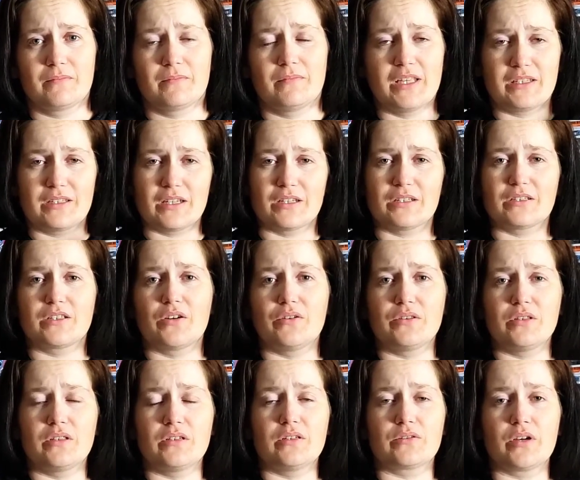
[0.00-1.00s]
It says so in
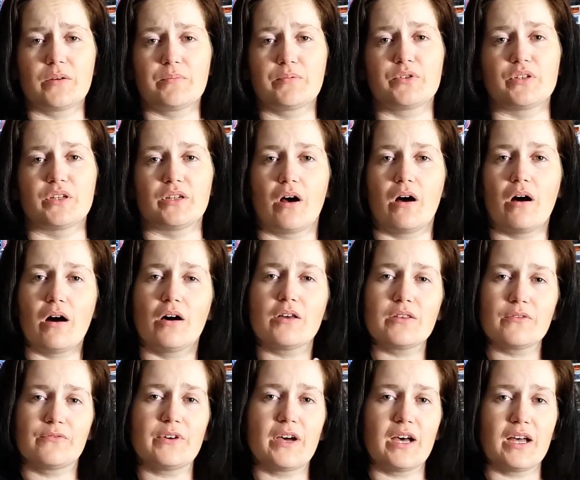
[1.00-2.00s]
the description. All
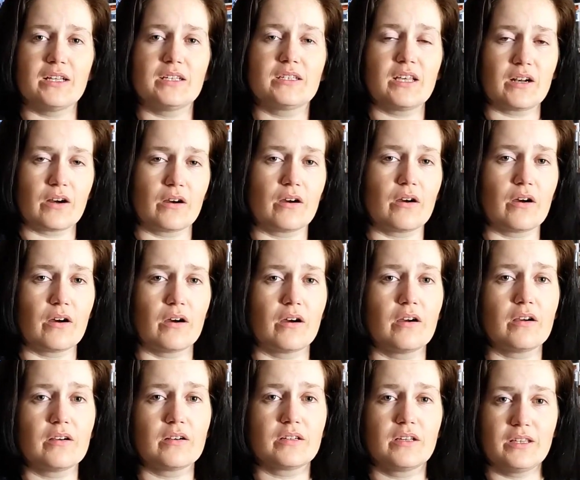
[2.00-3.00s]
the funds that are
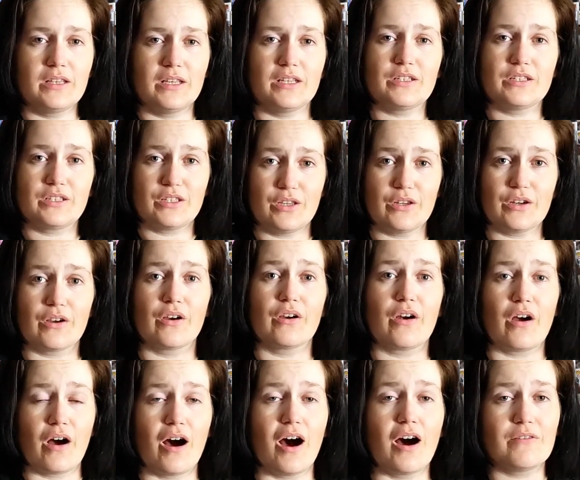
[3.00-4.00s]
earned this year
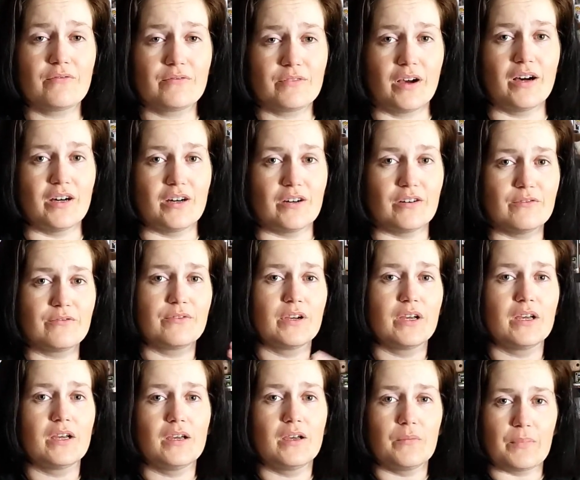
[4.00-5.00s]
off of
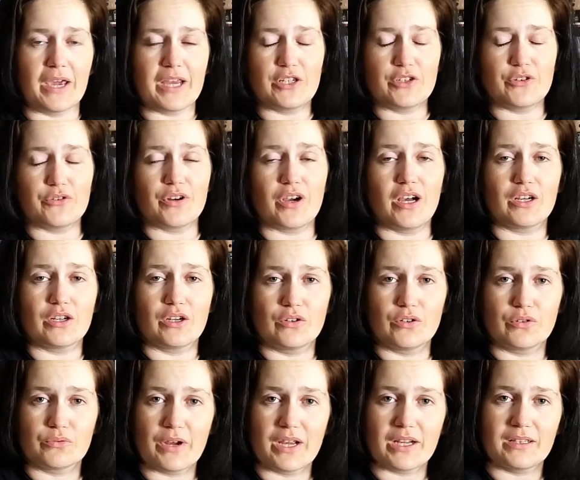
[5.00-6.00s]
Patreon go
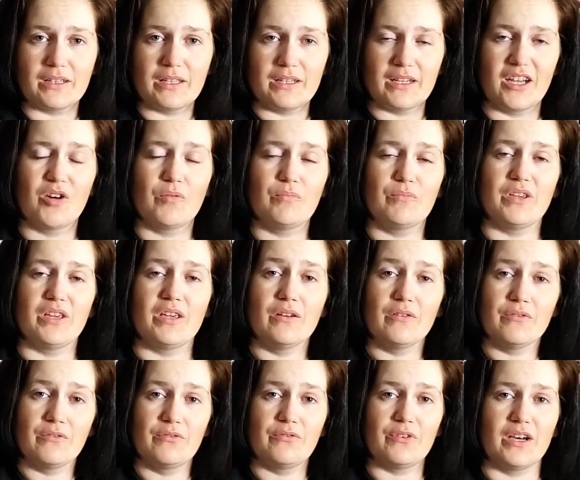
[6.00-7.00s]
directly to help me
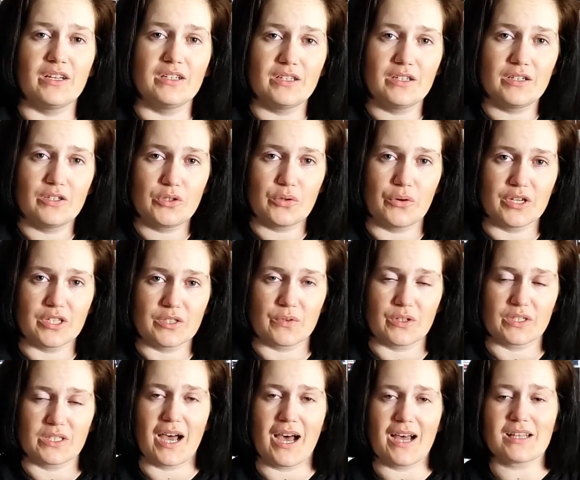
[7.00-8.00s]
fund Toys for
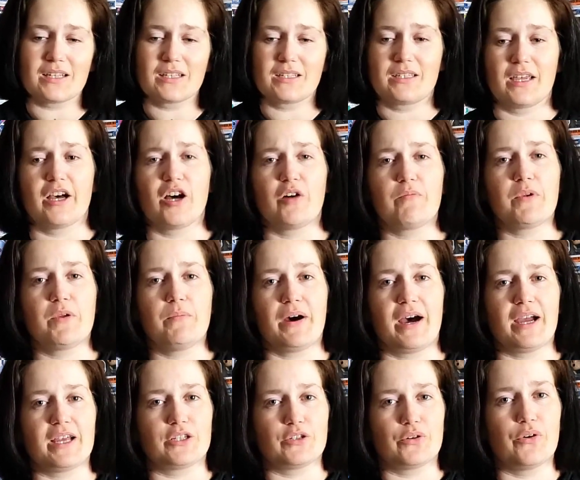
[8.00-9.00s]
Tots, to help me
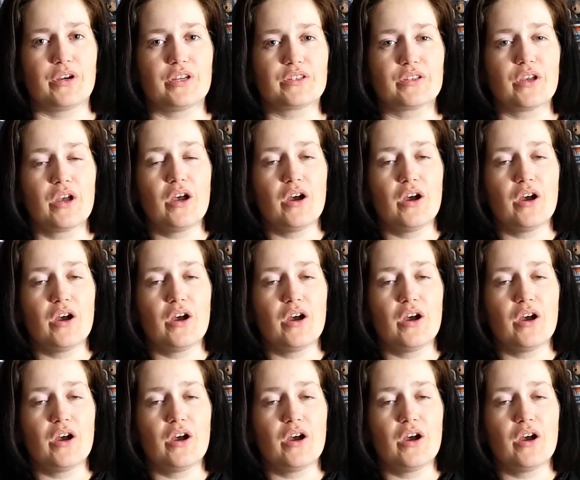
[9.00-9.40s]
buy toys